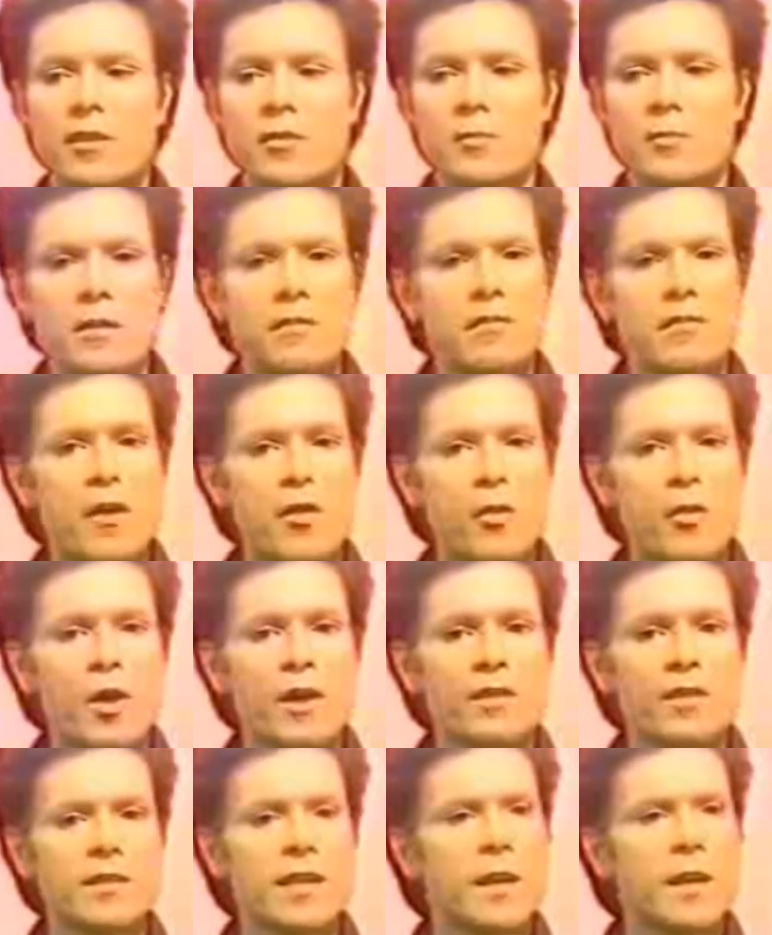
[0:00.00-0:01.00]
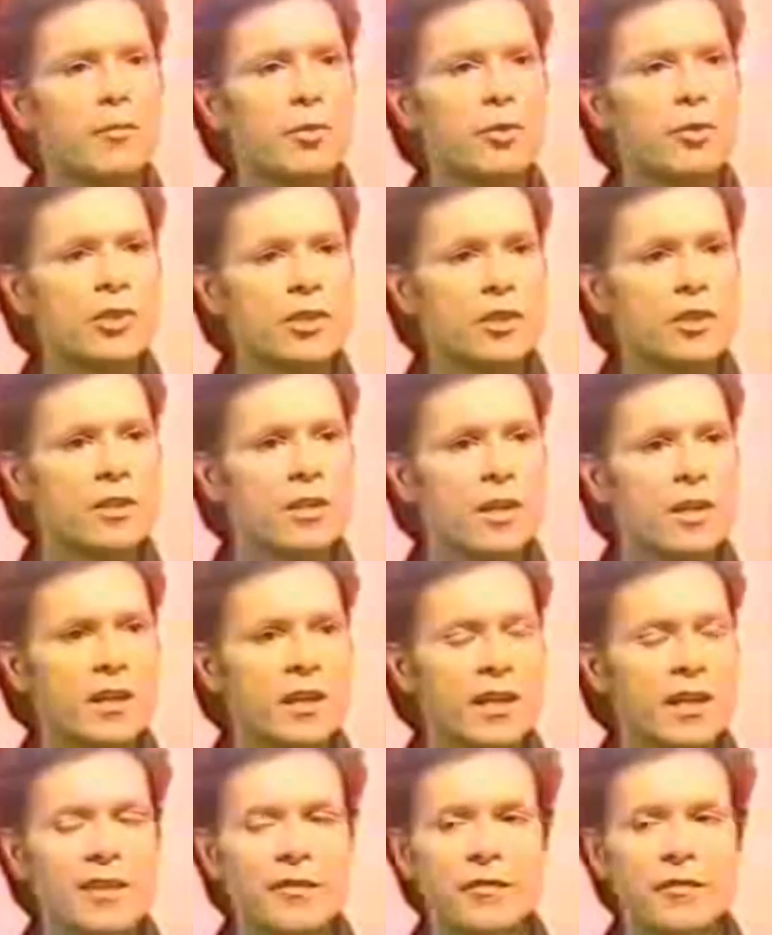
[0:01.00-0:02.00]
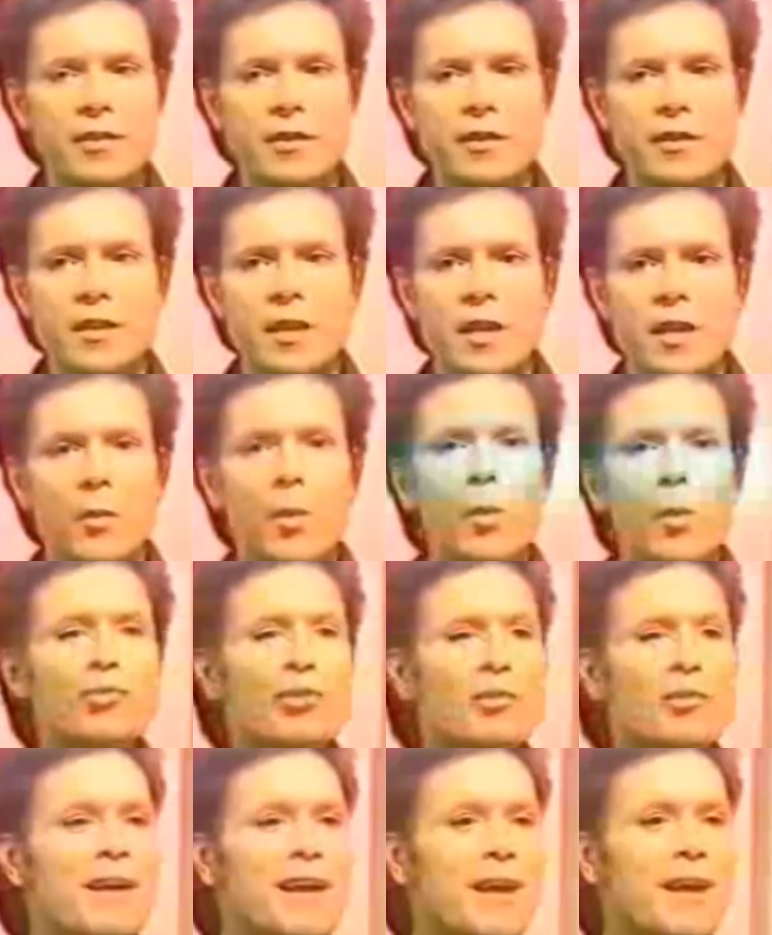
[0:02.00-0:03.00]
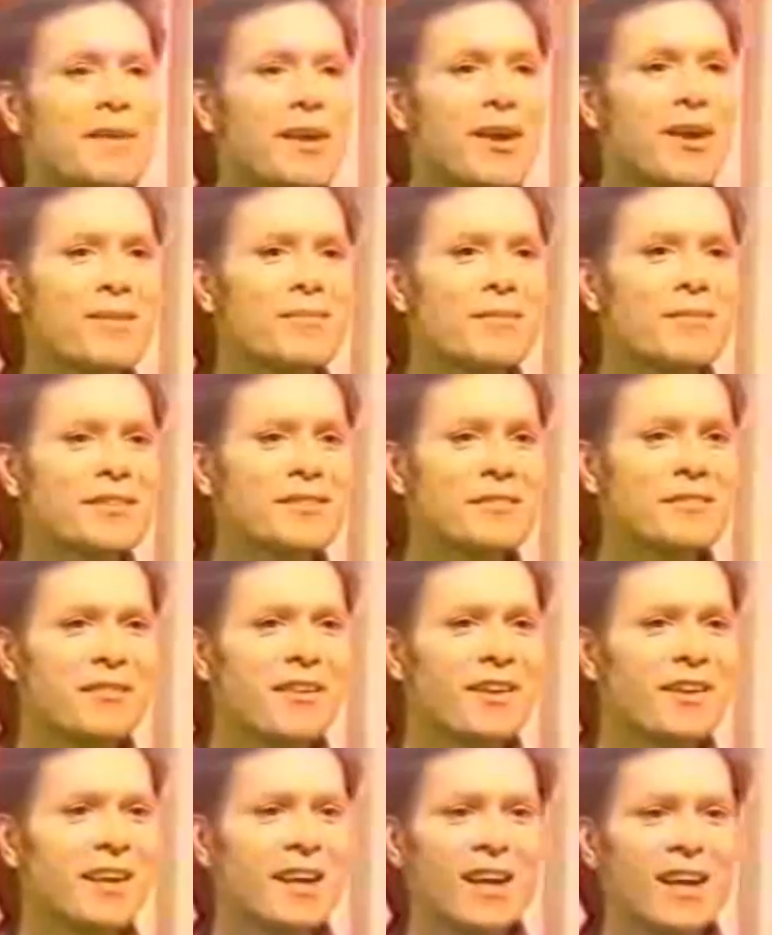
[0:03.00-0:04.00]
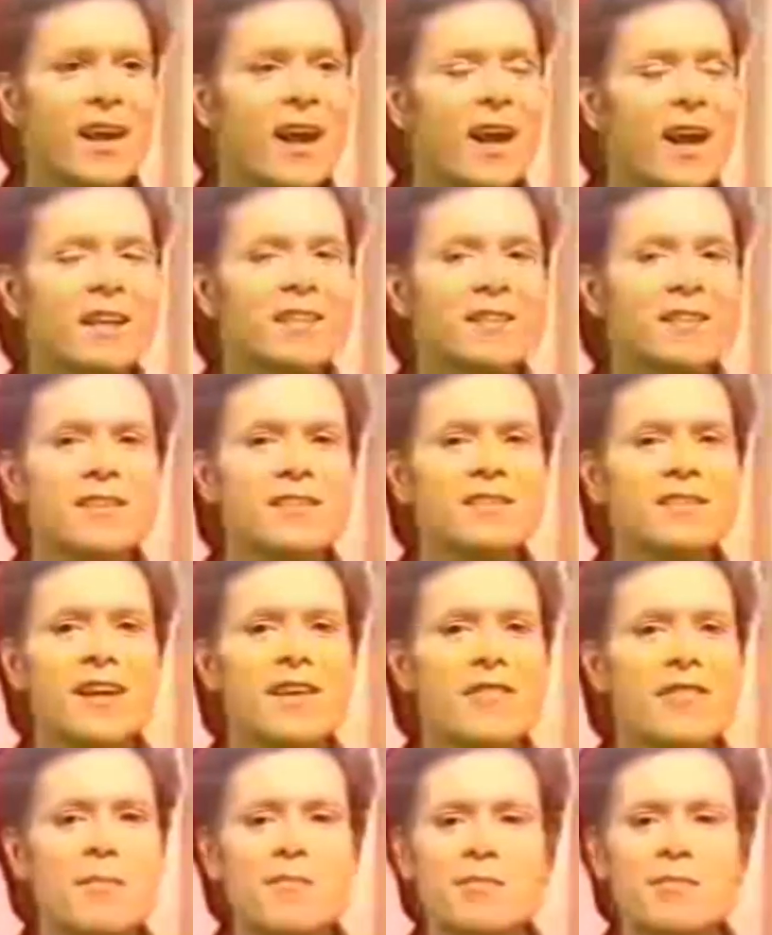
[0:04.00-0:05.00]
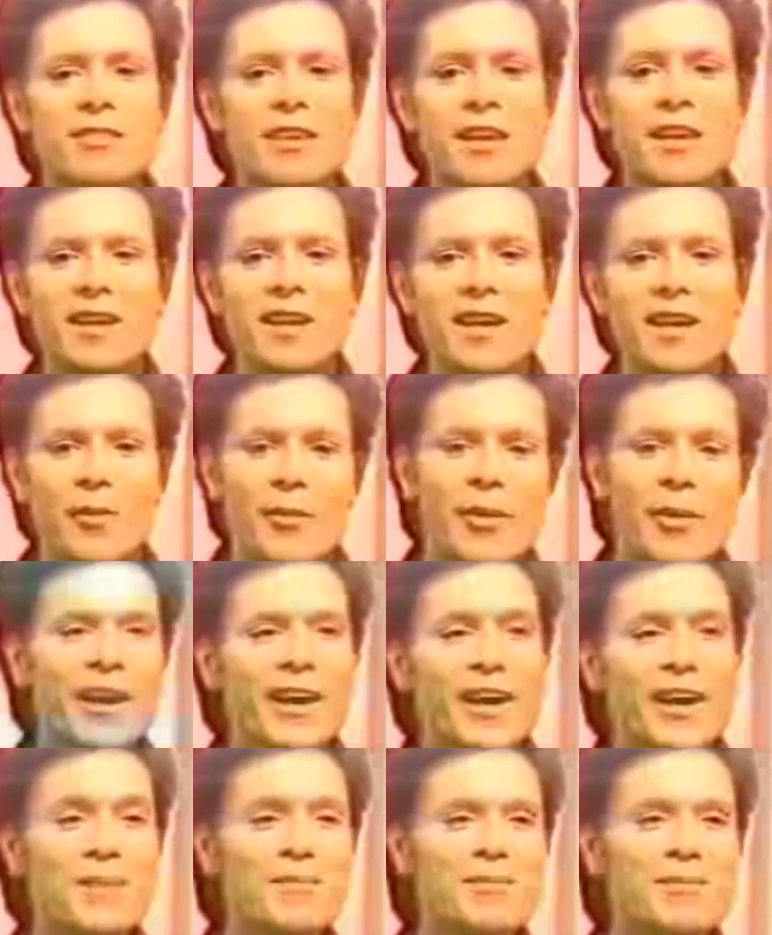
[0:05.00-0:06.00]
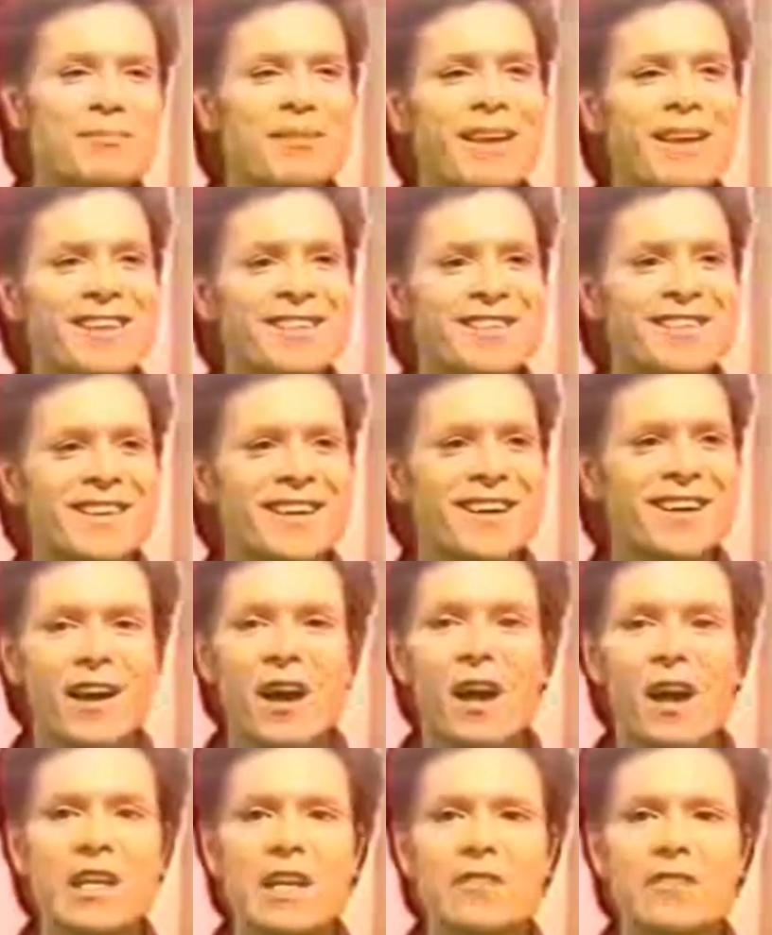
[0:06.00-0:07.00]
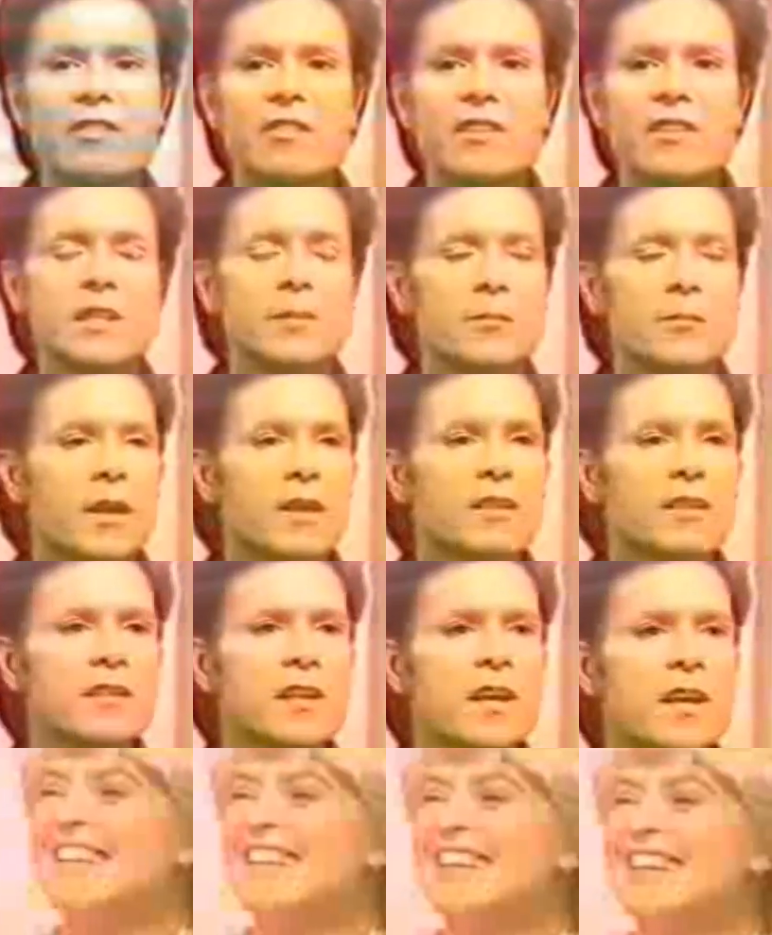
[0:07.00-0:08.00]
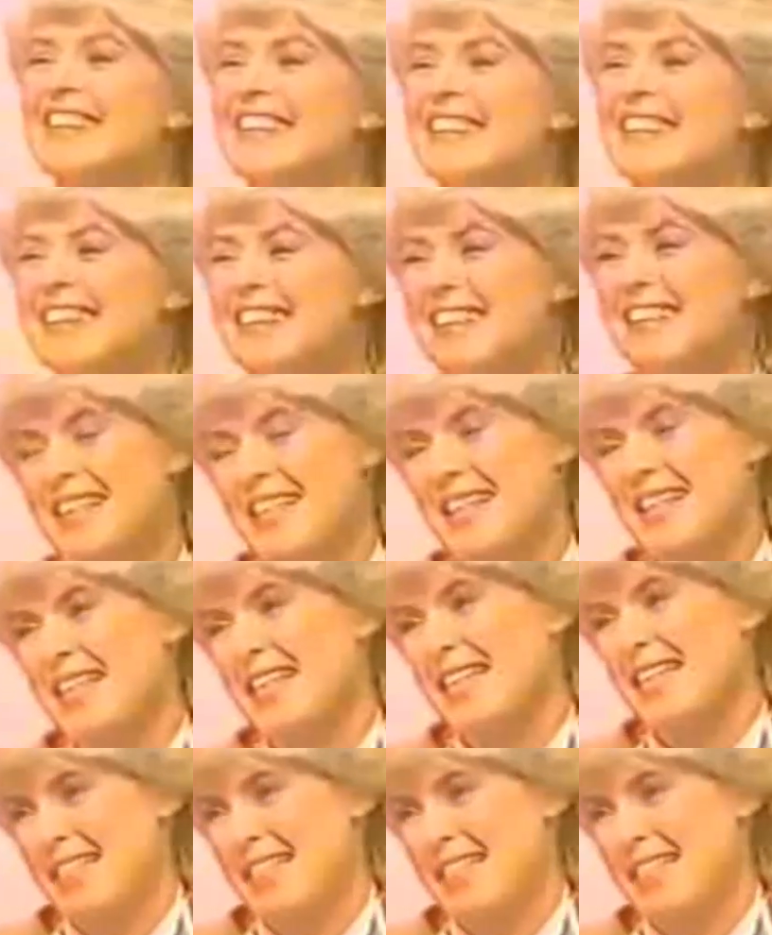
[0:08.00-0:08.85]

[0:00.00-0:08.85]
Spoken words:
So my father wisely uprooted and left. And we were talking about coming home, isn't it funny? I can to this day remember saying, we're going home to Blighty. I'd never seen the place. My mum and dad were